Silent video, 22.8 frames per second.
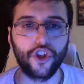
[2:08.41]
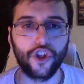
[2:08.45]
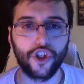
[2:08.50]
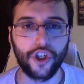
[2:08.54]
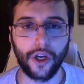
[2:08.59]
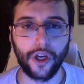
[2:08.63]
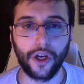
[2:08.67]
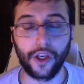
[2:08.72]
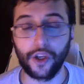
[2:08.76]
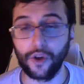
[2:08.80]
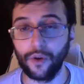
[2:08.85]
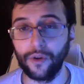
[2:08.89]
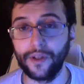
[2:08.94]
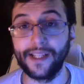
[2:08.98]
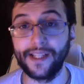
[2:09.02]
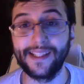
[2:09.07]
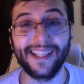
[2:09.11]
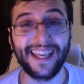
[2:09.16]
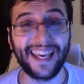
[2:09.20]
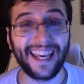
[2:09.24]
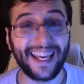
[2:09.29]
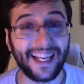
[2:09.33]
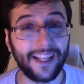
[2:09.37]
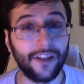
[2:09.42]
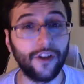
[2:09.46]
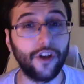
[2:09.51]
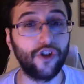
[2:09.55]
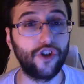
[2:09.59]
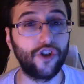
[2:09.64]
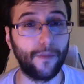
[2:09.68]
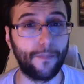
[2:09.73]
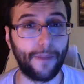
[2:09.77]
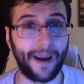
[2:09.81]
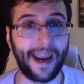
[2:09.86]
units in
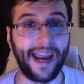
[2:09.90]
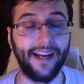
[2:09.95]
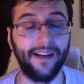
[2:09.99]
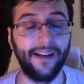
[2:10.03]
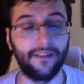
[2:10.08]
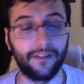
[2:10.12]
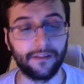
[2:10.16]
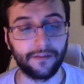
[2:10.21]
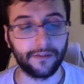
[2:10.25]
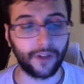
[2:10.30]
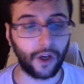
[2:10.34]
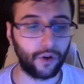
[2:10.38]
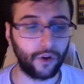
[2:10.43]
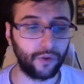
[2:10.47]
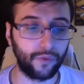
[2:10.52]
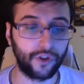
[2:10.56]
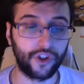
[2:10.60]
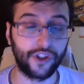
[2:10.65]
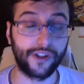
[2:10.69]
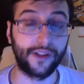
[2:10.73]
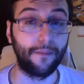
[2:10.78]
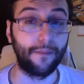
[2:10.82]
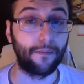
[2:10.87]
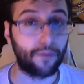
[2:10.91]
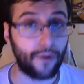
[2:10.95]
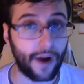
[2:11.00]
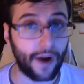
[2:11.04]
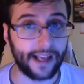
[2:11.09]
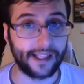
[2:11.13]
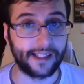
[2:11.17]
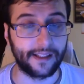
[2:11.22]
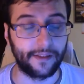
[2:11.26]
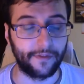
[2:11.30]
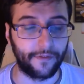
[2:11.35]
Japan alone, which is
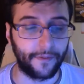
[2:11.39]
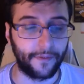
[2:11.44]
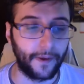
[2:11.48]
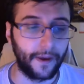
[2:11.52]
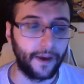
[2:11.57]
impressive.